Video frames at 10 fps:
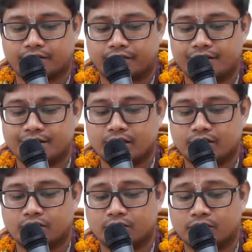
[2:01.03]
of
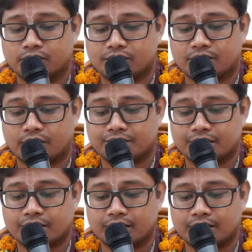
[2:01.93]
freezing cold,
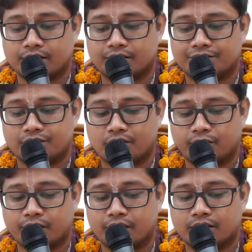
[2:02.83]
scorching heat,
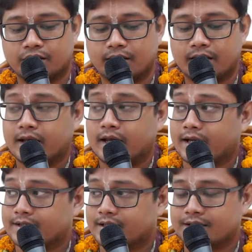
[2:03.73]
strong wind,
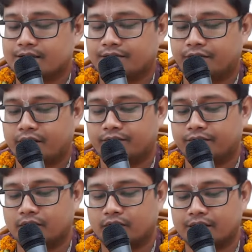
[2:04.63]
excessive
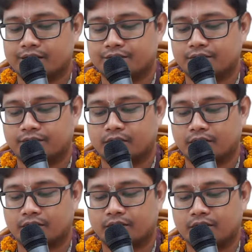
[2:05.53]
rainfall, and so
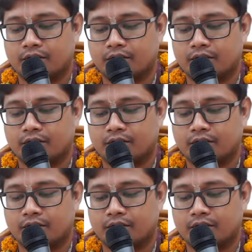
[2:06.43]
forth.